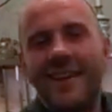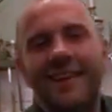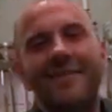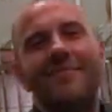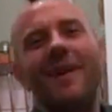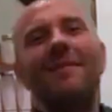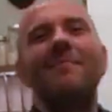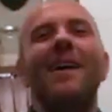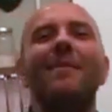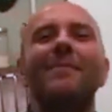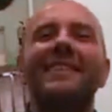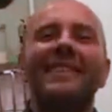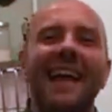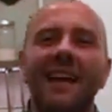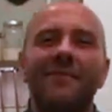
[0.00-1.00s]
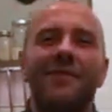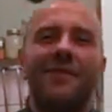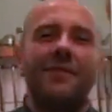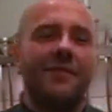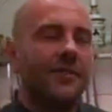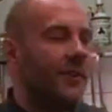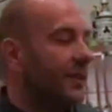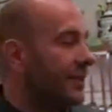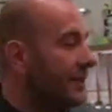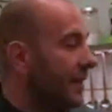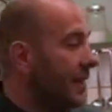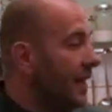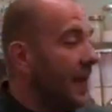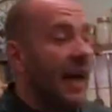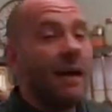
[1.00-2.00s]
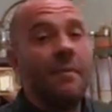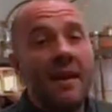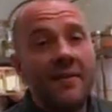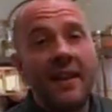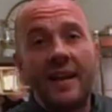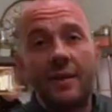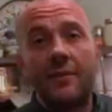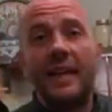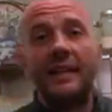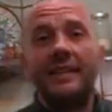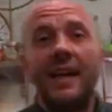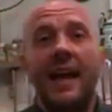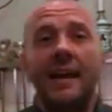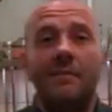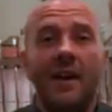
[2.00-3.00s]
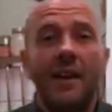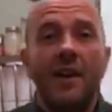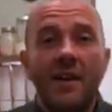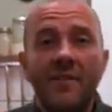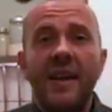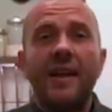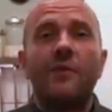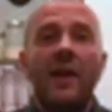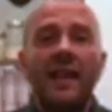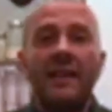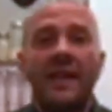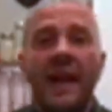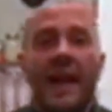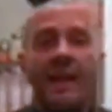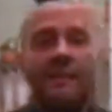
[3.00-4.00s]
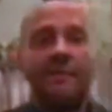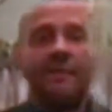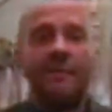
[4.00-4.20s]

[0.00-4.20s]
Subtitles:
My mom is laughing, of course. I'm having a great time. Are you having a great time?